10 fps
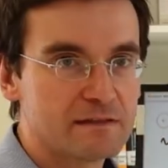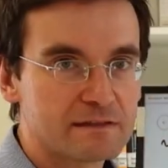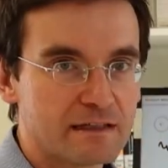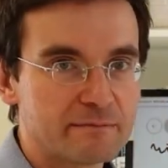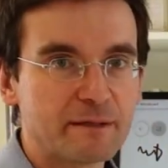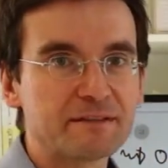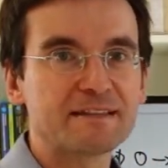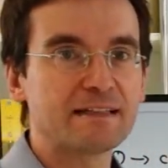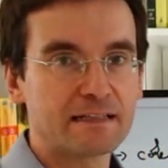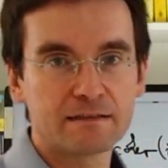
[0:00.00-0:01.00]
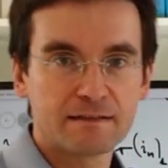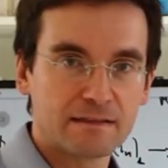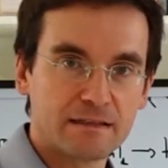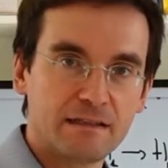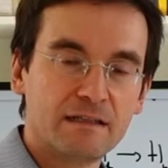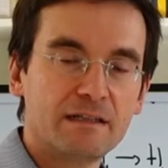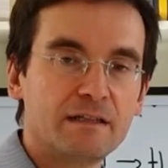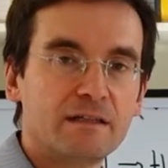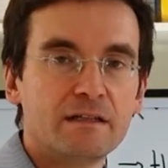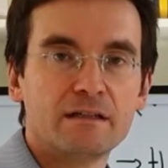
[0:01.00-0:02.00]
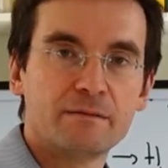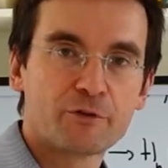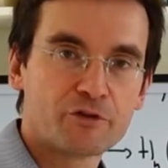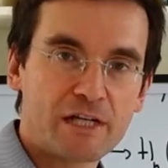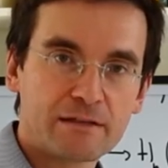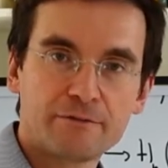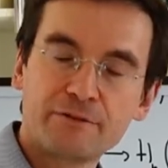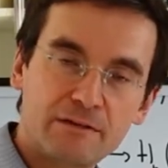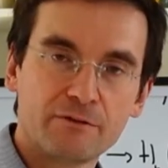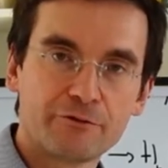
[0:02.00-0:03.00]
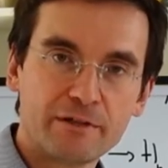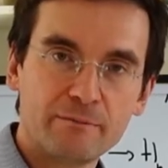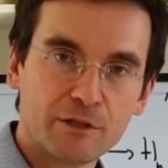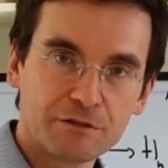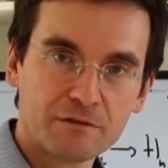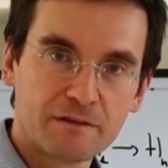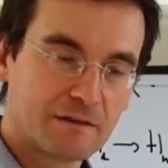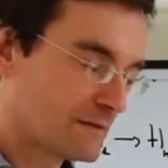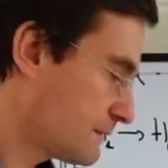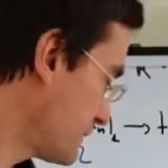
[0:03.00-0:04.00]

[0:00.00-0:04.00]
star, but the cycles are projective, even free modules, so